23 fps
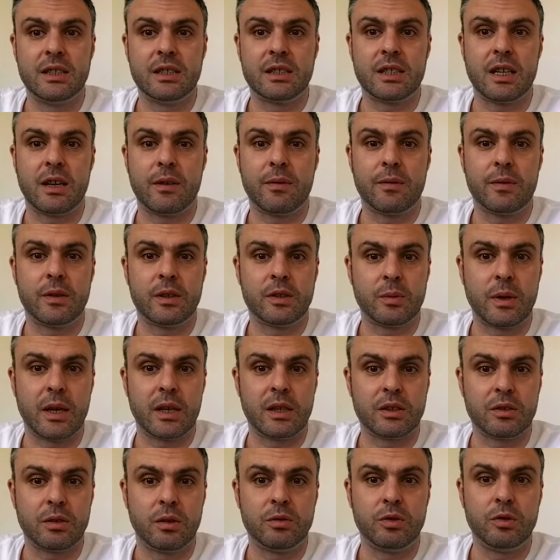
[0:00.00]
Um, field
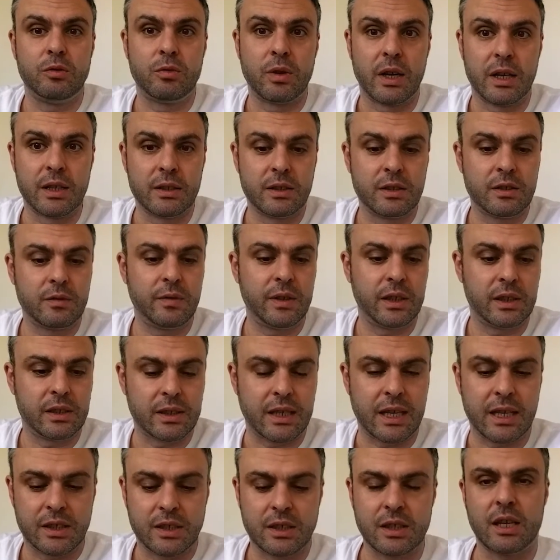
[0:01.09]
testing the stuff as well. So I'll
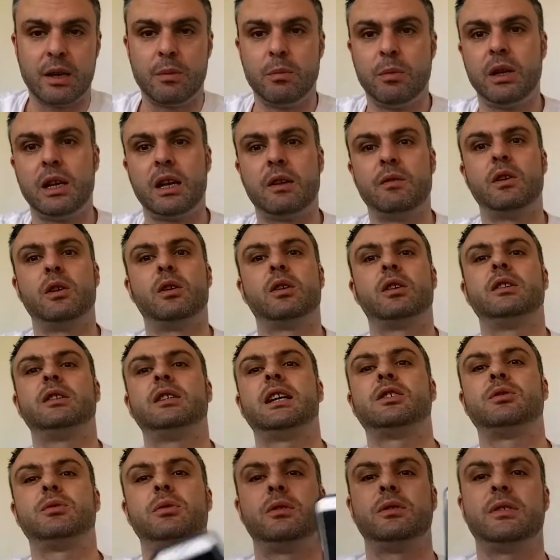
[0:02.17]
do runs, field
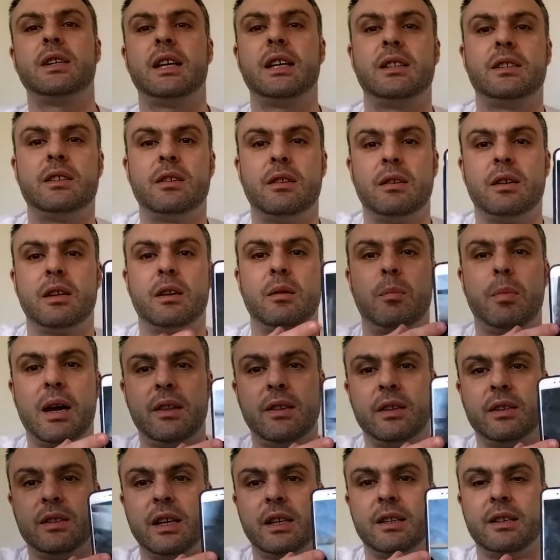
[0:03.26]
test, and we'll have a look at the actual
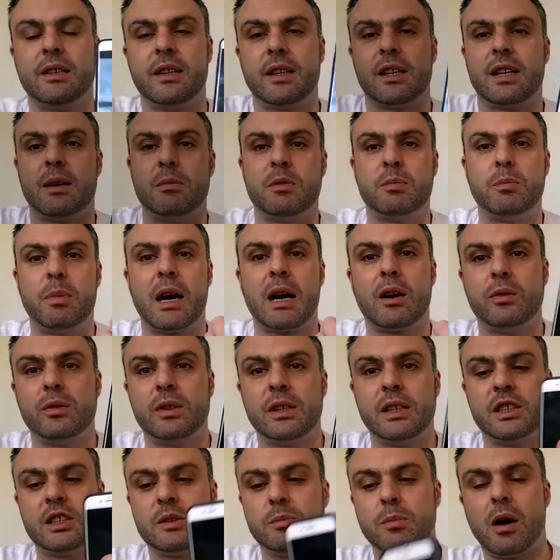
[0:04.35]
data and compare the
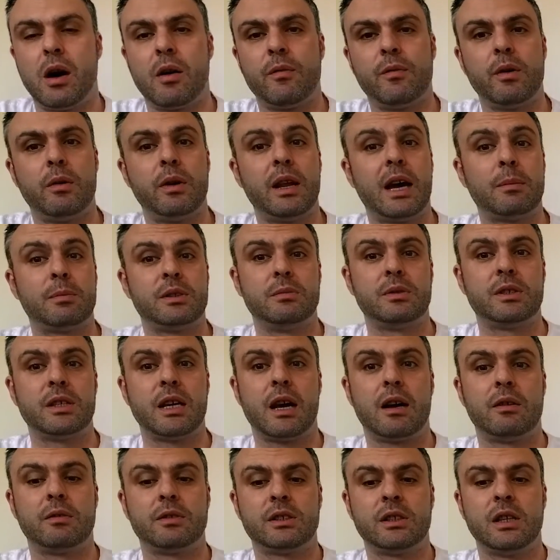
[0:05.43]
data that comes back on the
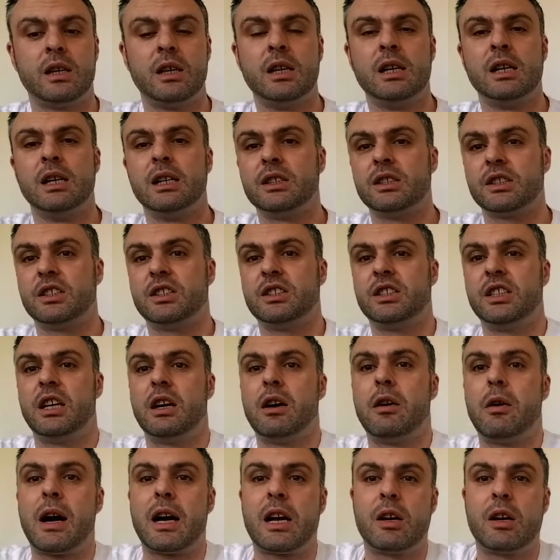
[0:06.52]
smartphone apps themselves,